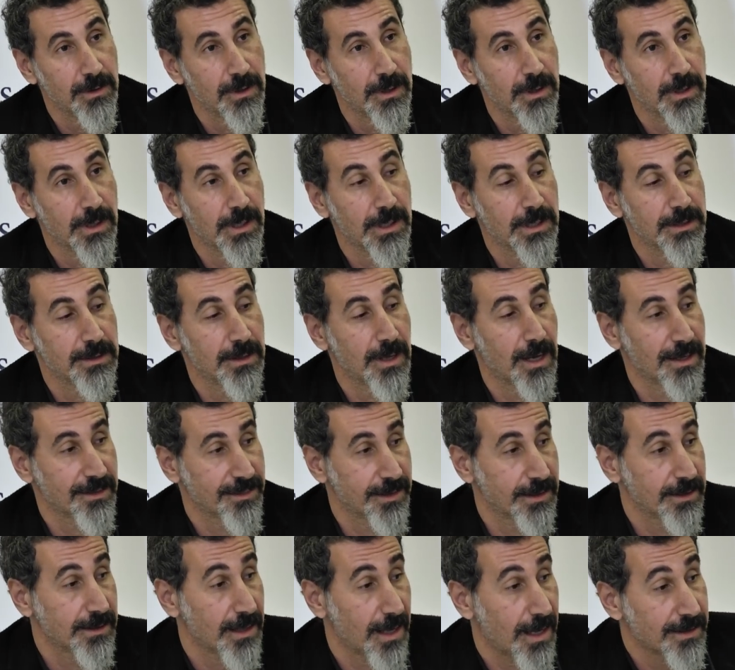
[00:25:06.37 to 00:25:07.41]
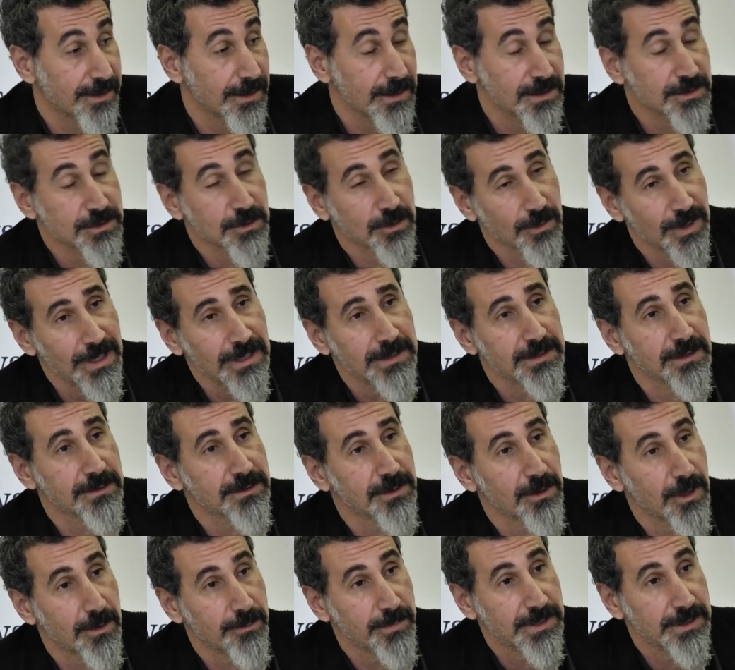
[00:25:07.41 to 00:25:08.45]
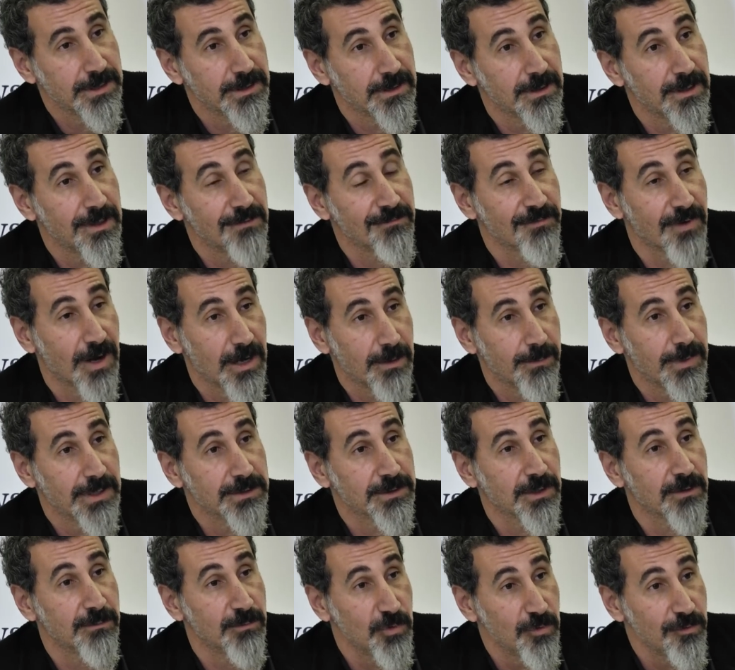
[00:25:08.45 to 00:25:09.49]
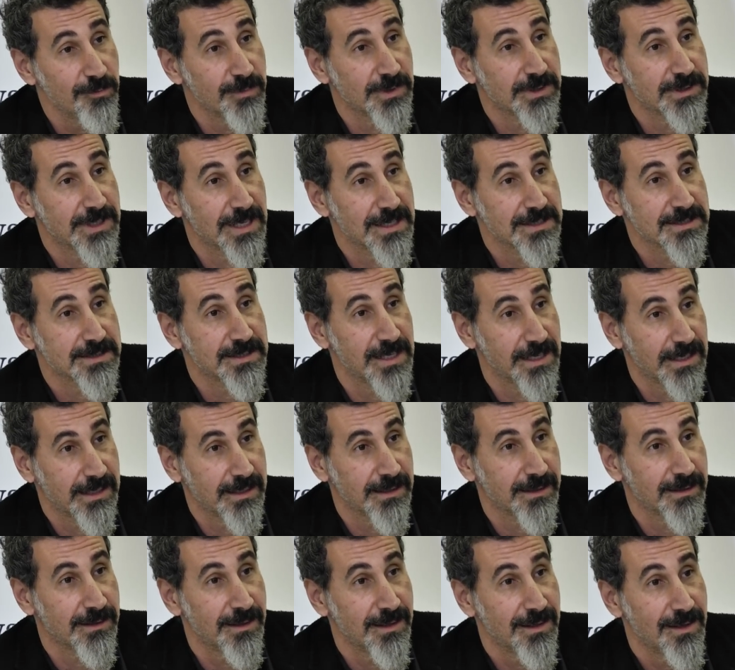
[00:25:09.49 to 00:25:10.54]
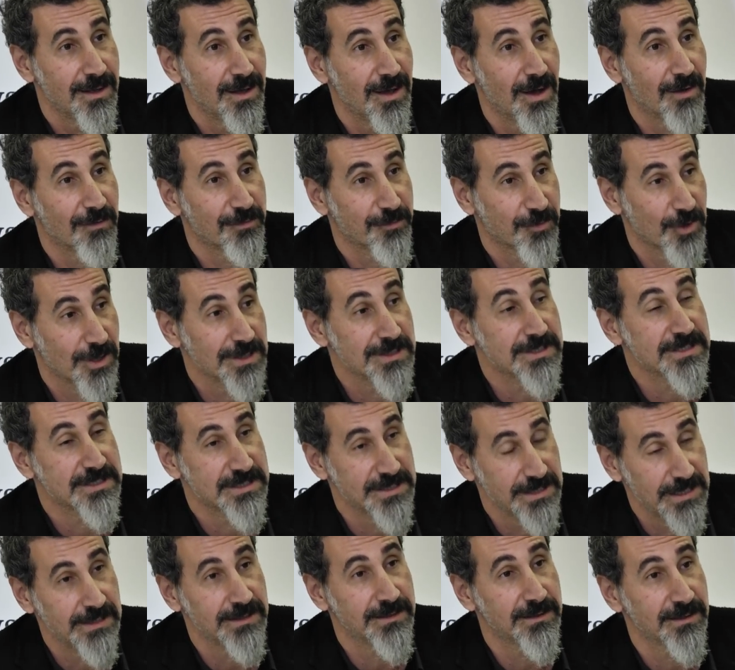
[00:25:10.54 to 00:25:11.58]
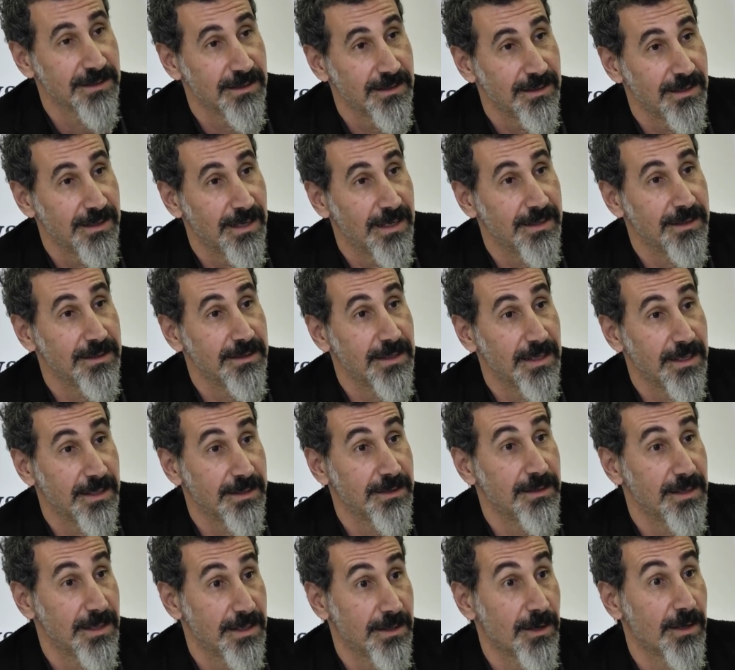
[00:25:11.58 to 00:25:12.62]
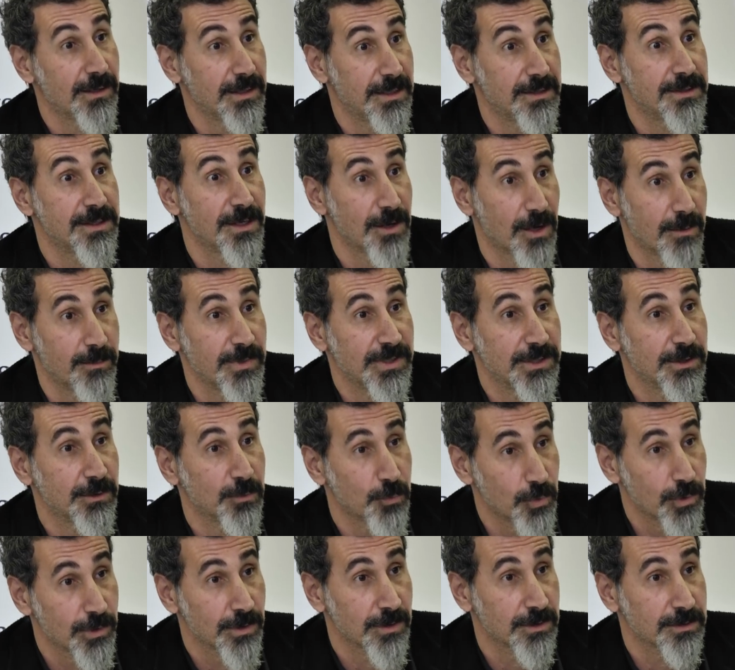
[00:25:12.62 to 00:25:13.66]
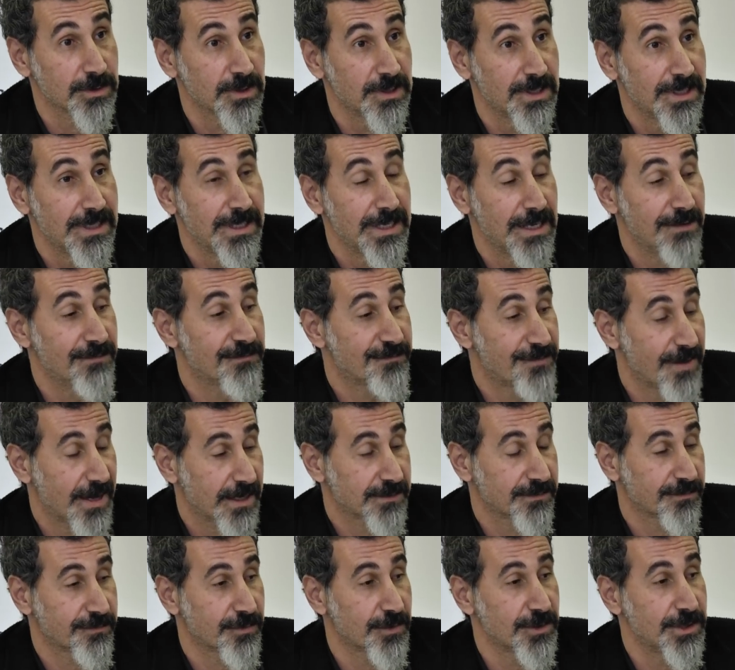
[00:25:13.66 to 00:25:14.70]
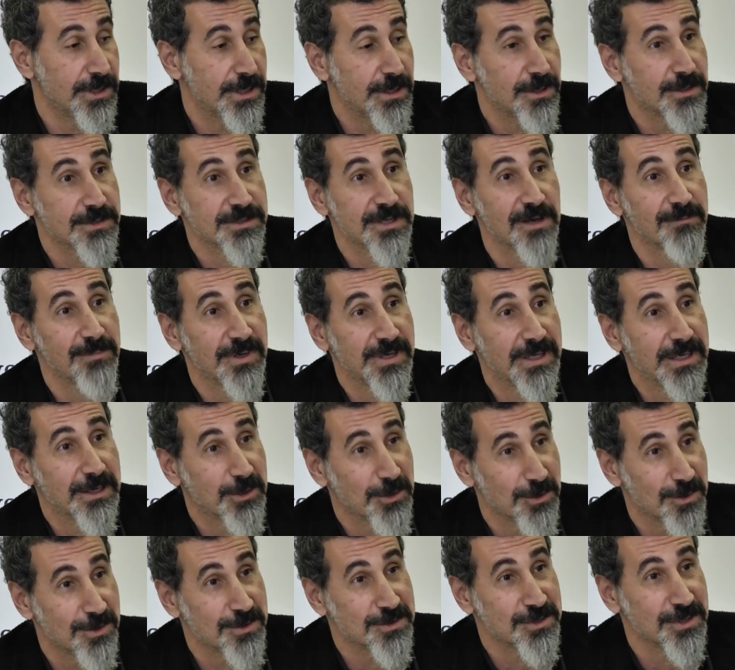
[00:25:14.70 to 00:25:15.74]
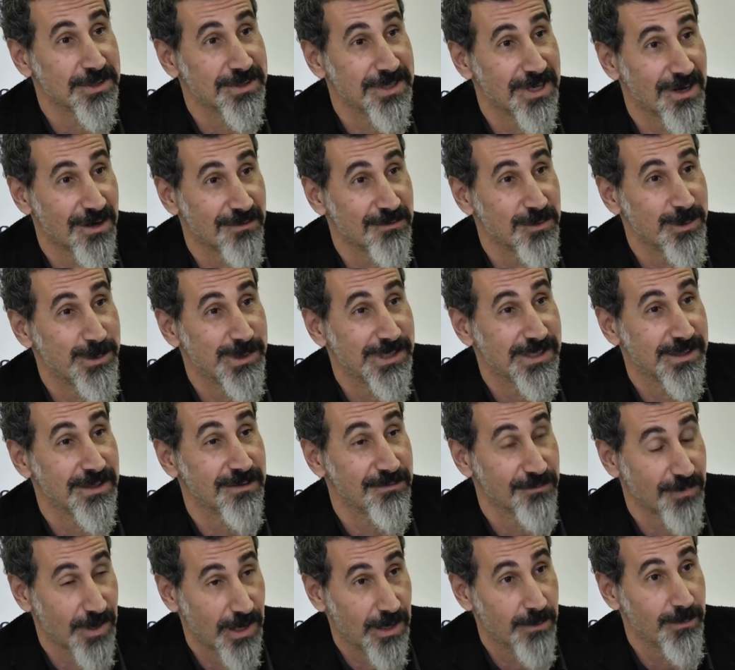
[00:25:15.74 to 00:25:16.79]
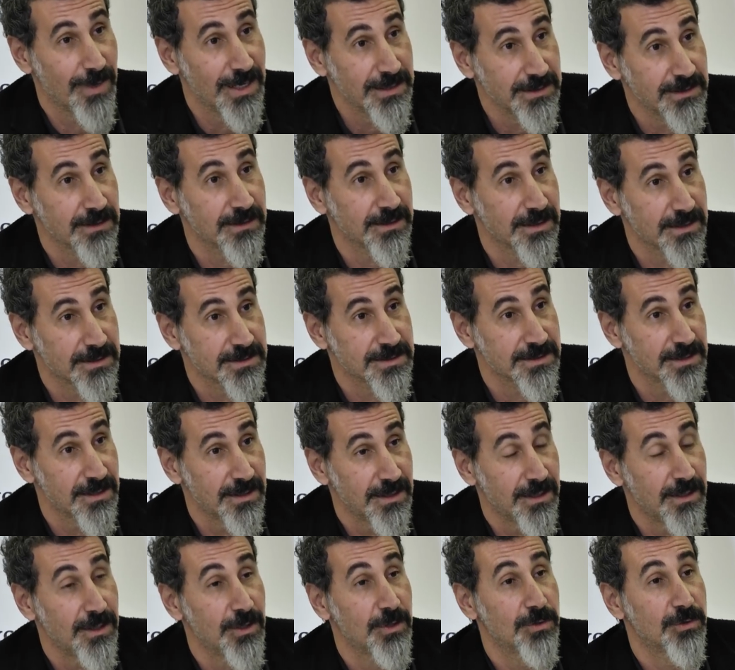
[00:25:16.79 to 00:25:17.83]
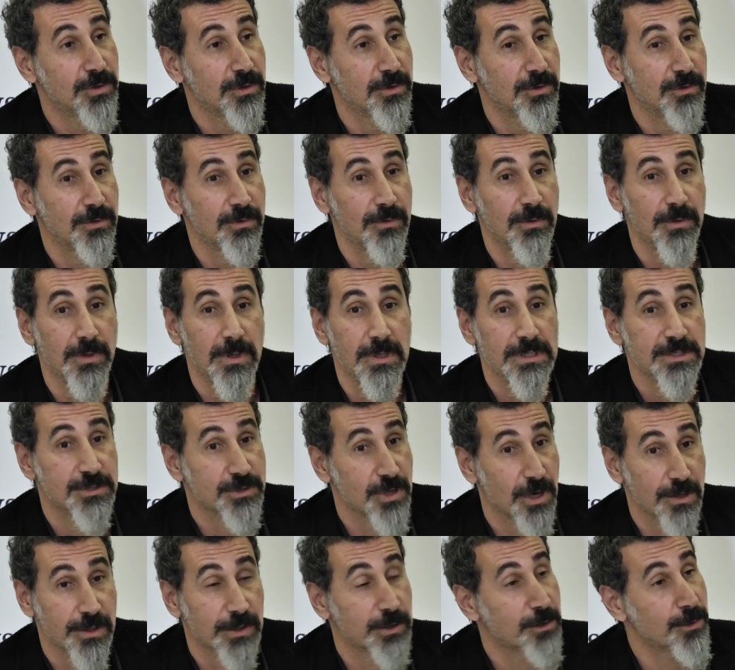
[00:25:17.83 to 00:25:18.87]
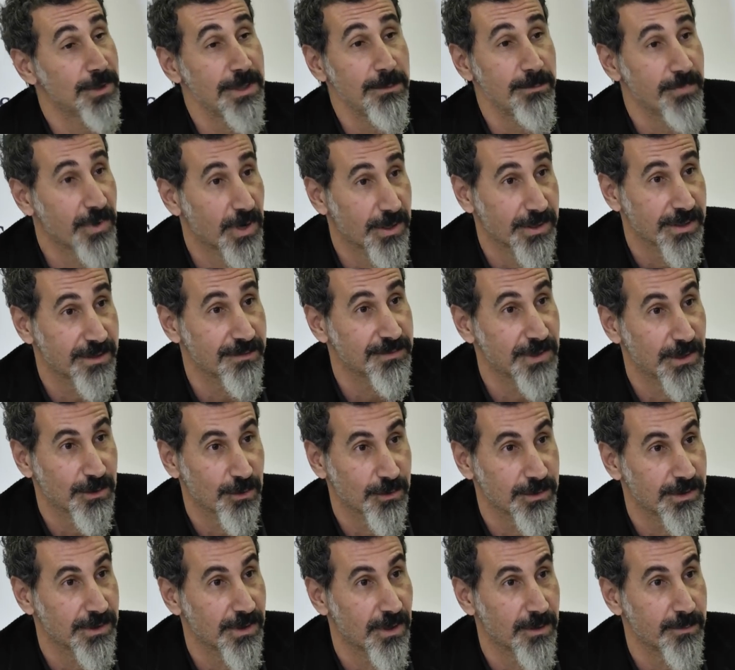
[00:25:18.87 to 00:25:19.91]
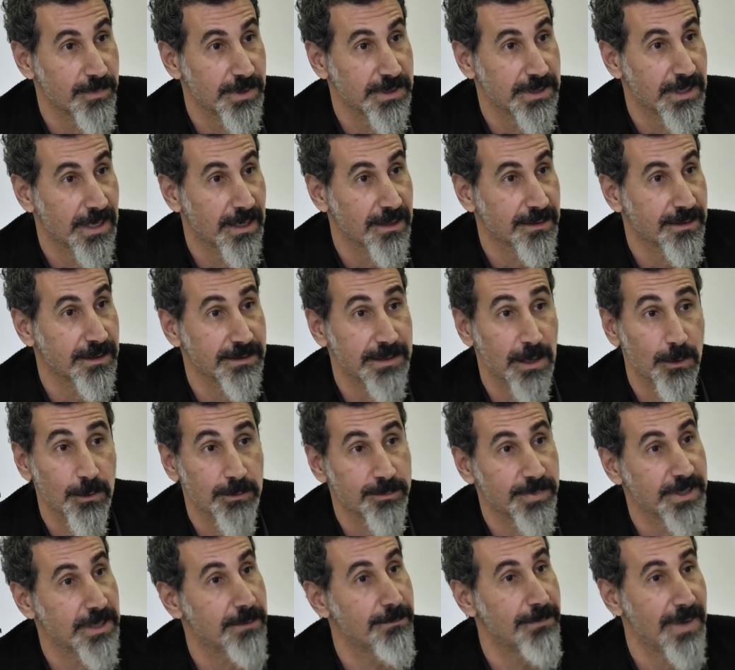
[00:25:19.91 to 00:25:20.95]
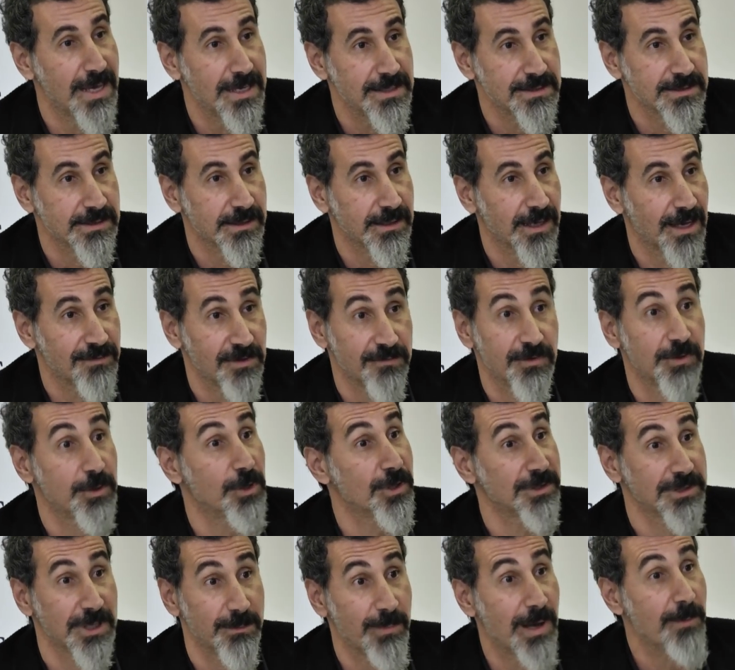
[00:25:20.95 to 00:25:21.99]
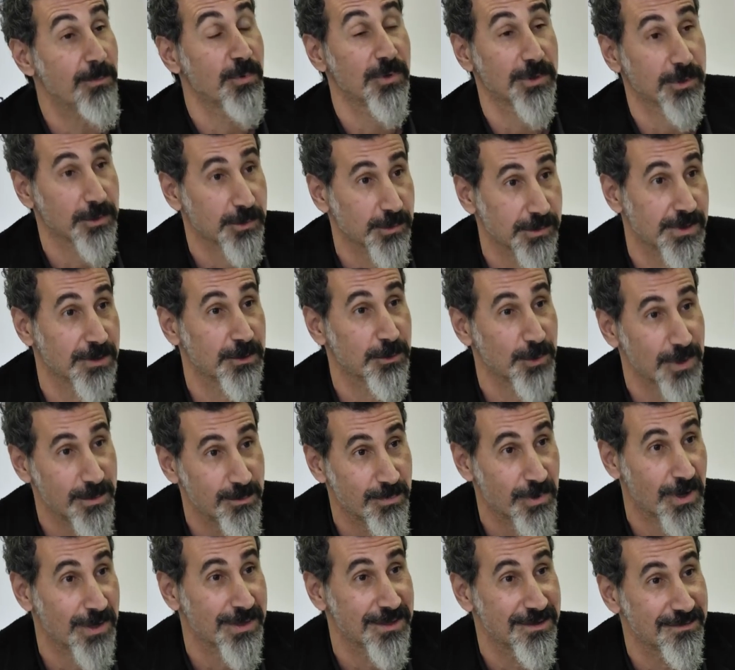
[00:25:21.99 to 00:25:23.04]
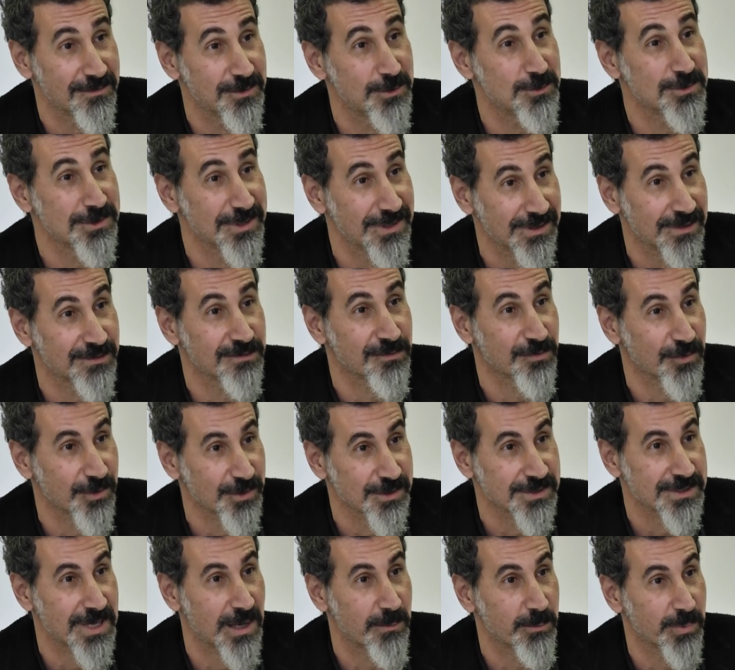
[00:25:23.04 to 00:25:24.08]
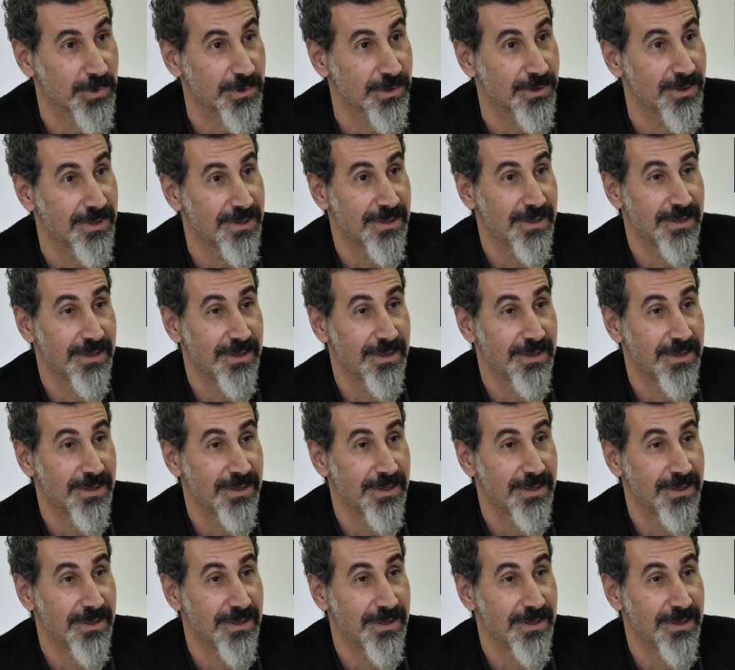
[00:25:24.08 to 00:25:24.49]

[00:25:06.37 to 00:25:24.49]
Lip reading: I think it's great that the Armenian environmental movement has taken a front seat in the Armenian world. In fact, for years I've been encouraging the Armenian environmentalists to start a Green Party of their own in Armenia. I think that would be amazing. I've even hooked them up with the Green Party of New Zealand, for example.